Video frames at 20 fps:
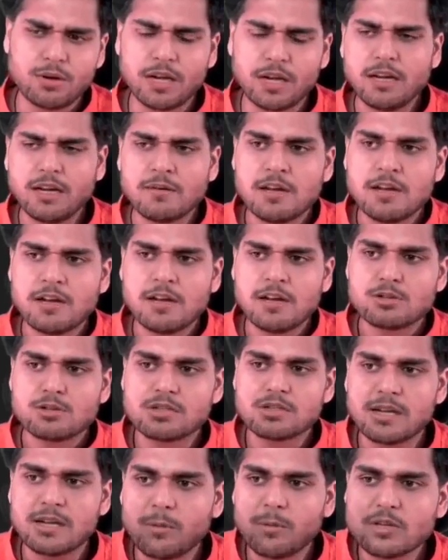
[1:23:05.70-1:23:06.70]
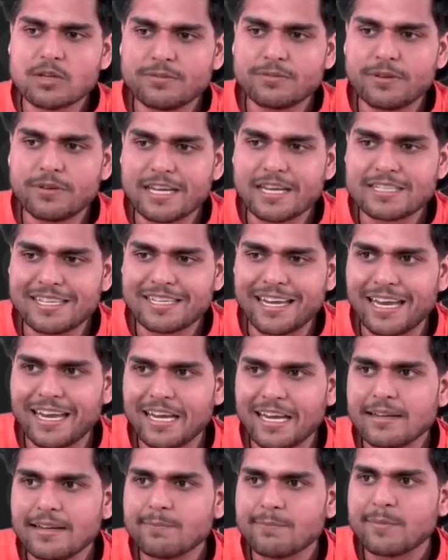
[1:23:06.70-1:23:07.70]
so suppose if I say
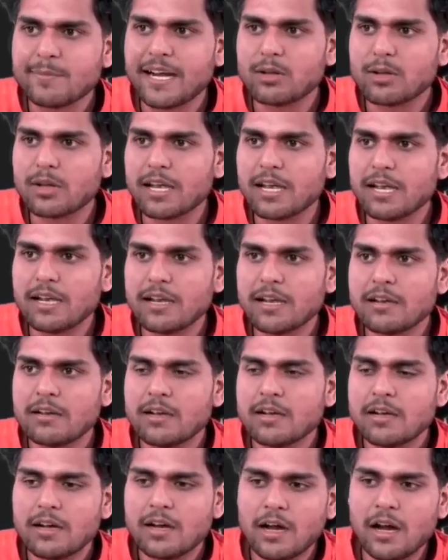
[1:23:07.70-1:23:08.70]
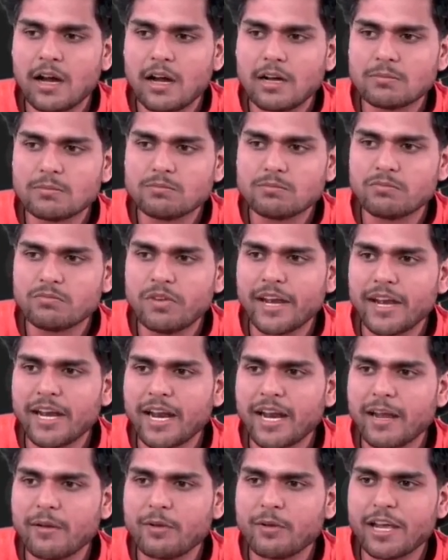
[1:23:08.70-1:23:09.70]
that, okay, where
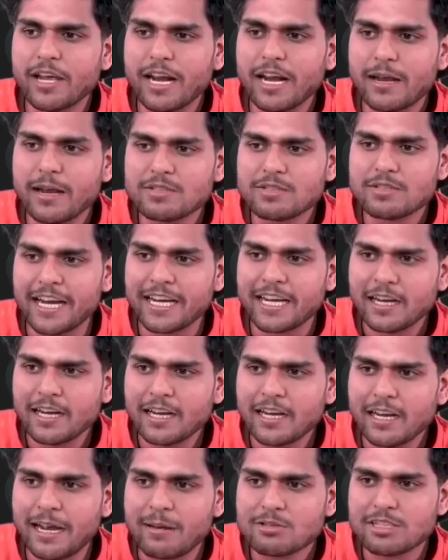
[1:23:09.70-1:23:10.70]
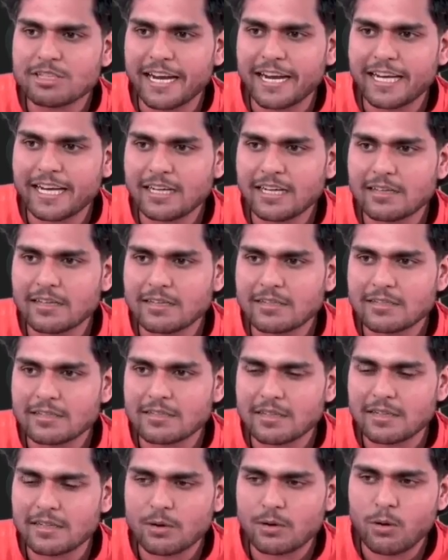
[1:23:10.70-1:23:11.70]
I am signing this
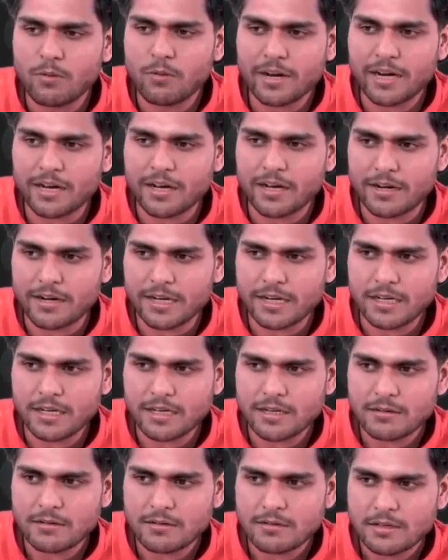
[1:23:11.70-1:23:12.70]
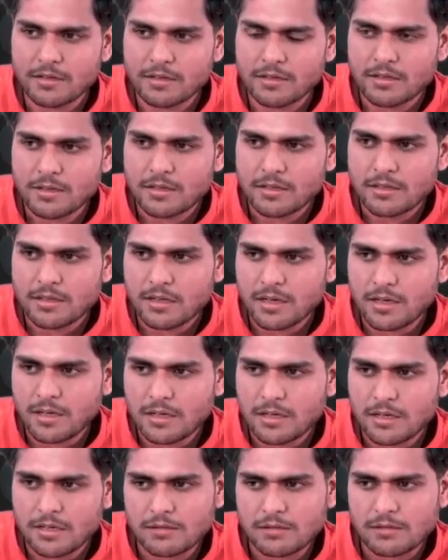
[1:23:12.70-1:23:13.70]
over here, right?
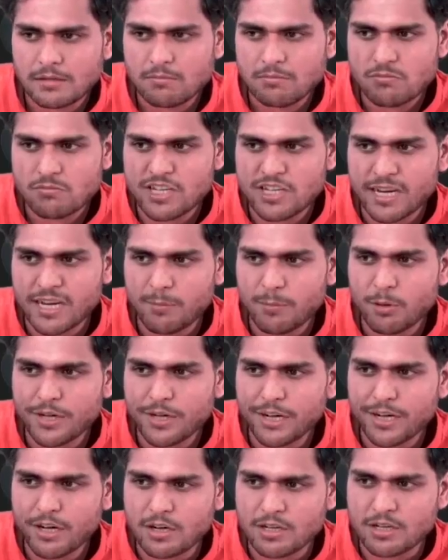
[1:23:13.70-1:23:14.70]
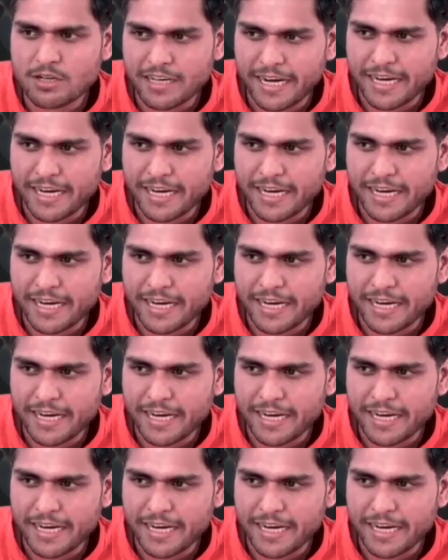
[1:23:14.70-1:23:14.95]
JWT.sign.